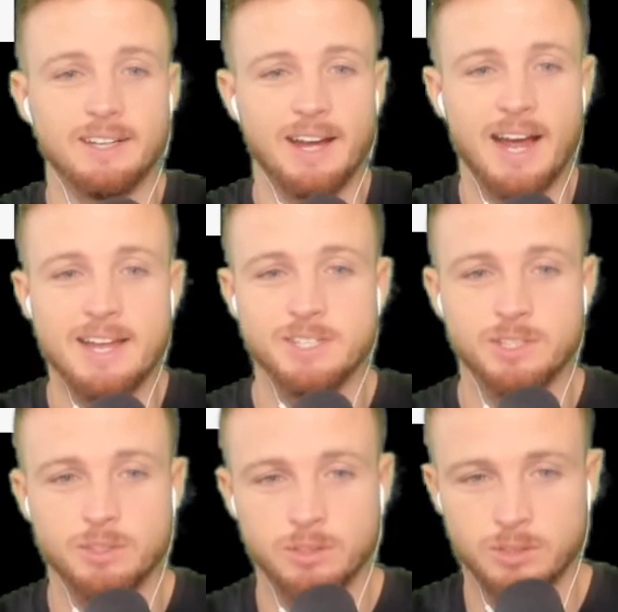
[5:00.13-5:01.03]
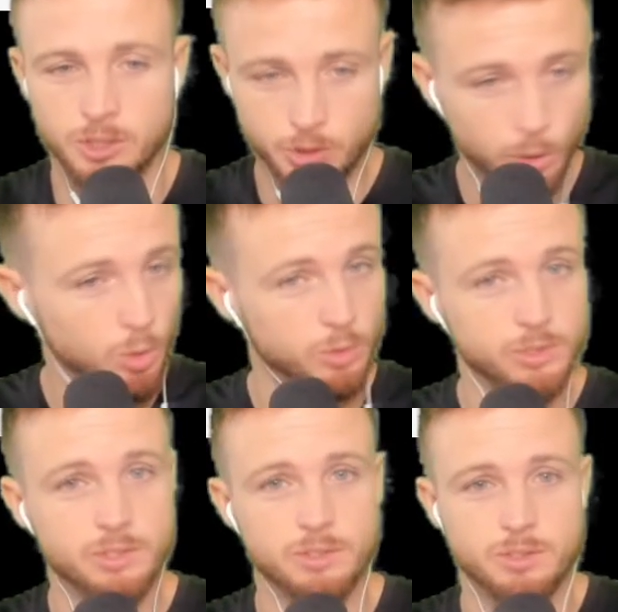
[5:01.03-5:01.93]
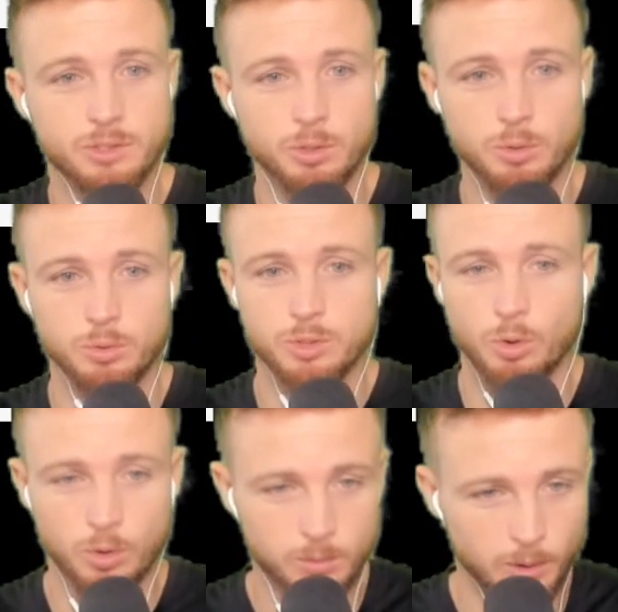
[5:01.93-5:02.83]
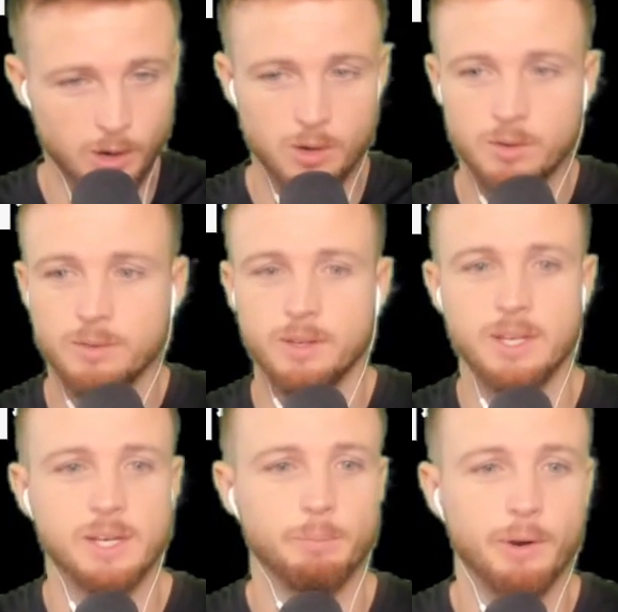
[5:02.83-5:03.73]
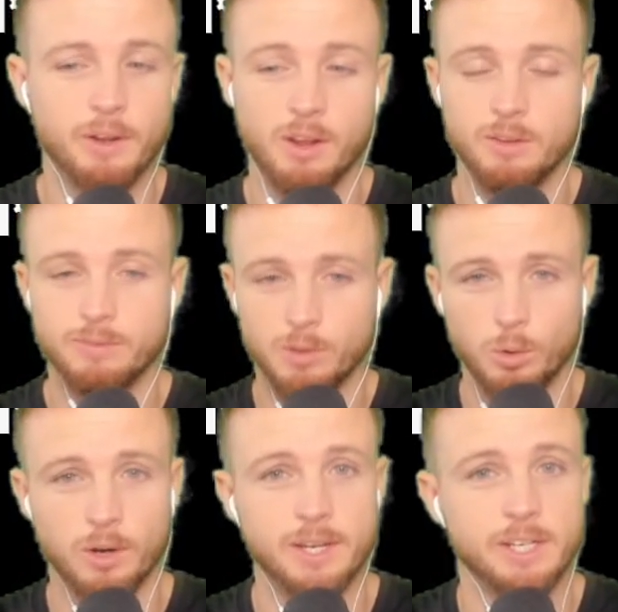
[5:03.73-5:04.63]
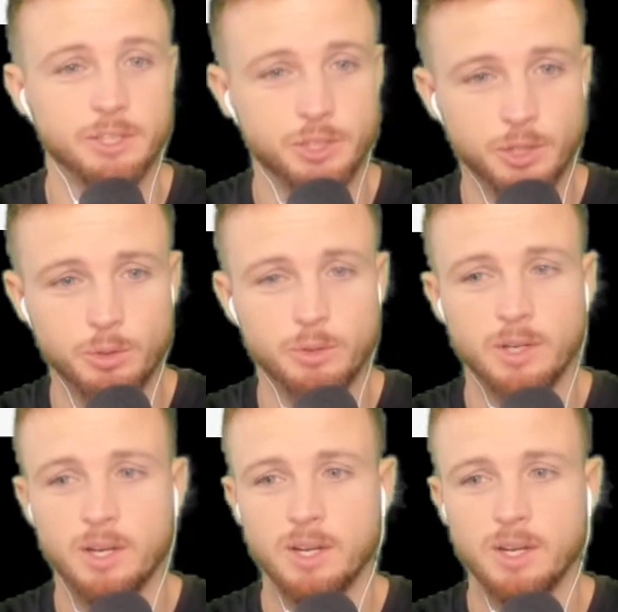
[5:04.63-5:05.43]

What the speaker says: has the tools to score the ball. He can put it on the floor. He can shoot.